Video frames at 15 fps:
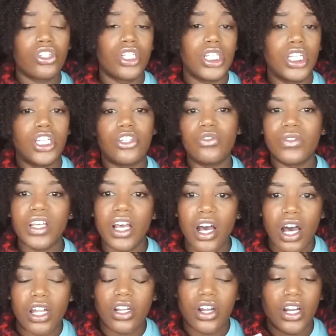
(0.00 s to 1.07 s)
She didn't use a
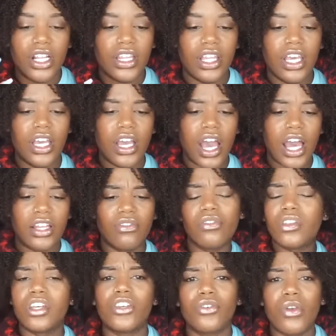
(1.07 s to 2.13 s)
gun or anything. I
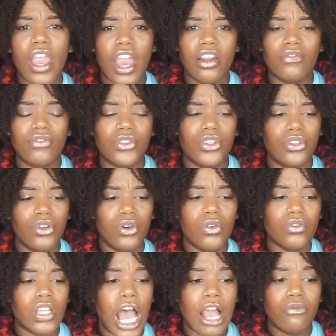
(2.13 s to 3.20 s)
don't think you can for the nose.